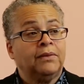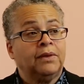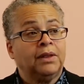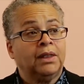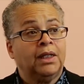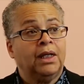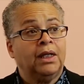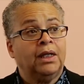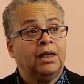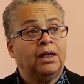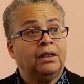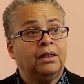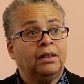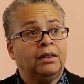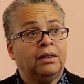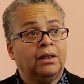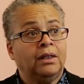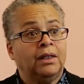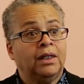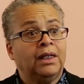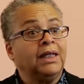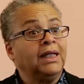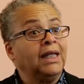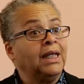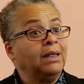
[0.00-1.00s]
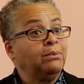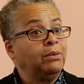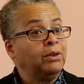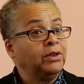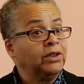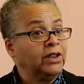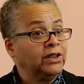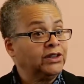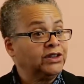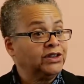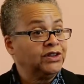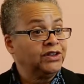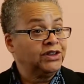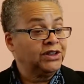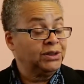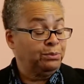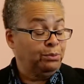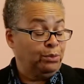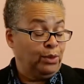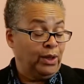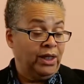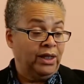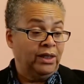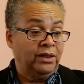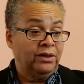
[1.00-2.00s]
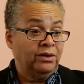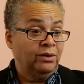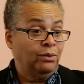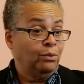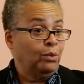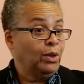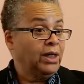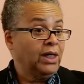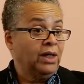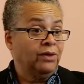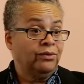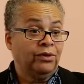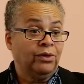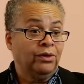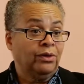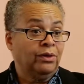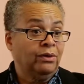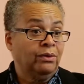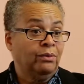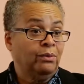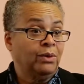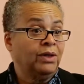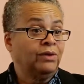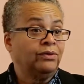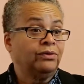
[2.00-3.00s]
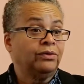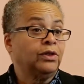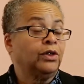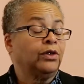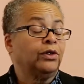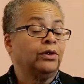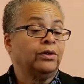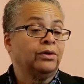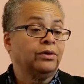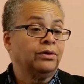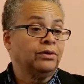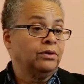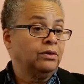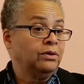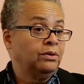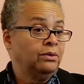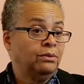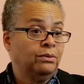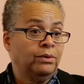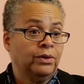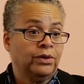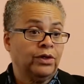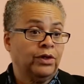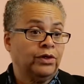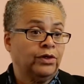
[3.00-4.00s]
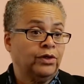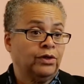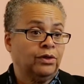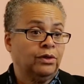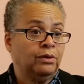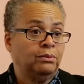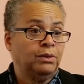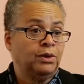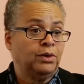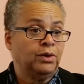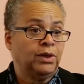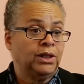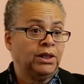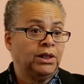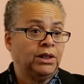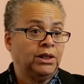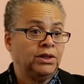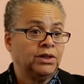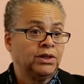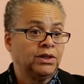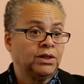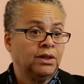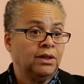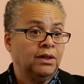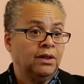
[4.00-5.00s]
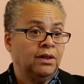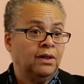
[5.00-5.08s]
and enabled us to spread whatever we've learned with other communities.